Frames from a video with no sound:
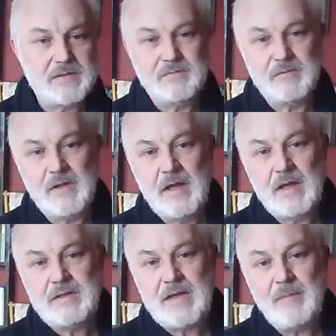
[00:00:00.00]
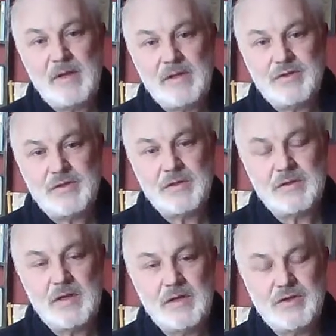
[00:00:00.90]
and for the damage that
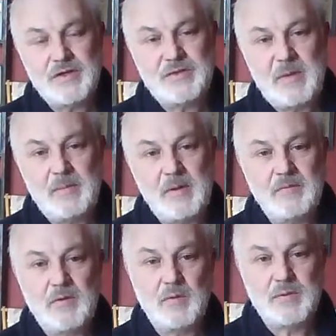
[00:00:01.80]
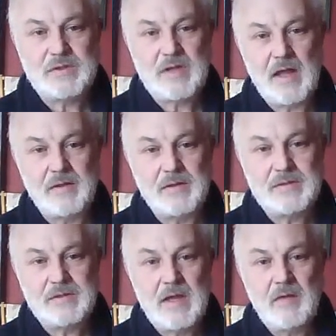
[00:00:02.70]
church people have caused to
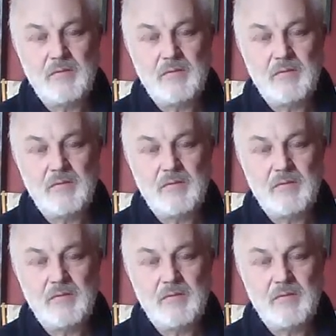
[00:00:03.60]
others,